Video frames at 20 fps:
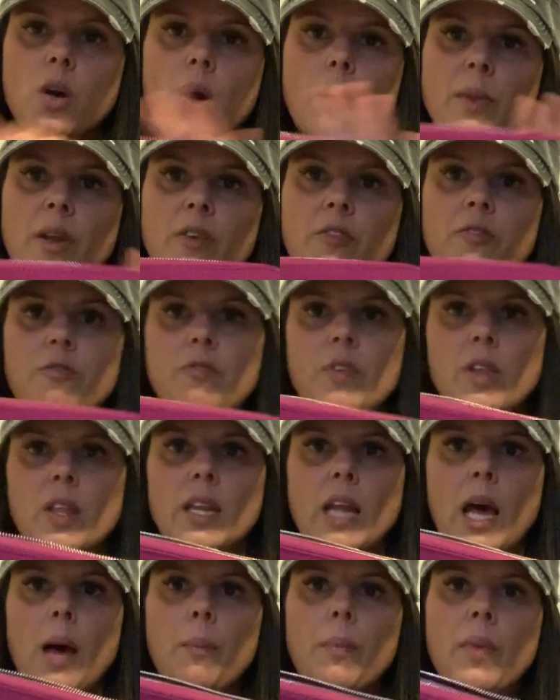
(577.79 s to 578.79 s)
I'm going to fill
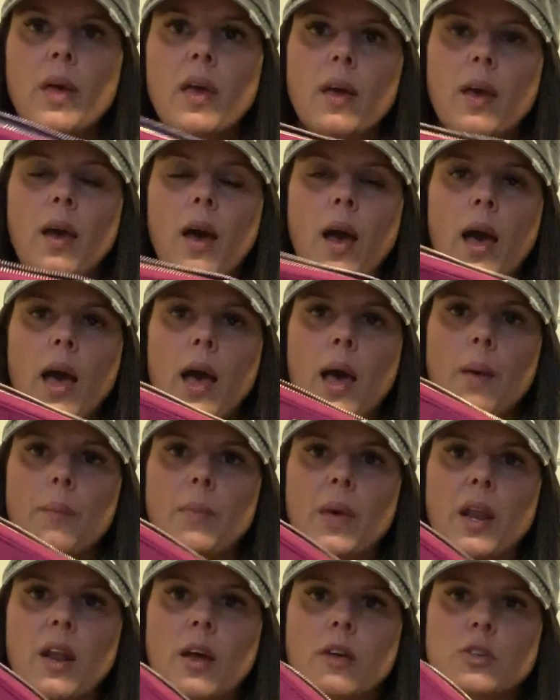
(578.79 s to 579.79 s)
it up
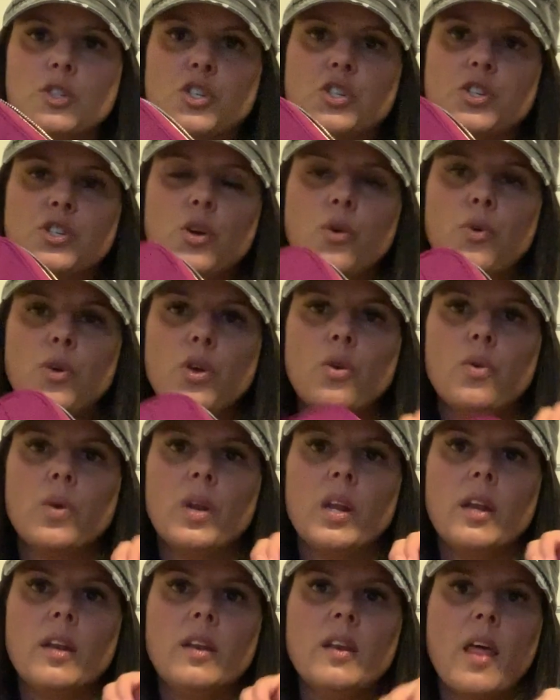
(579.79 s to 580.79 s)
and I'll show you in
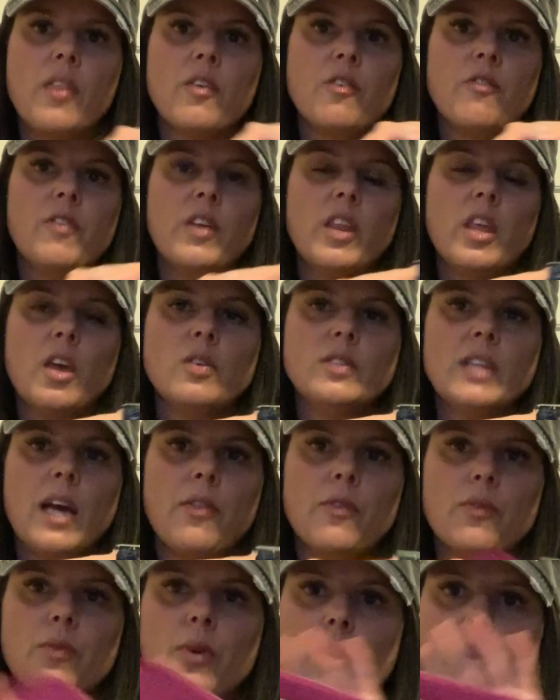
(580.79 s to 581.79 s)
another video
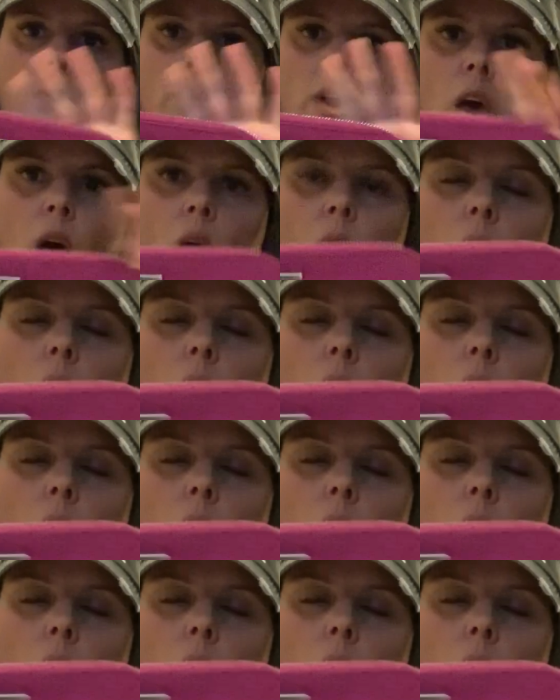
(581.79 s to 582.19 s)
down the road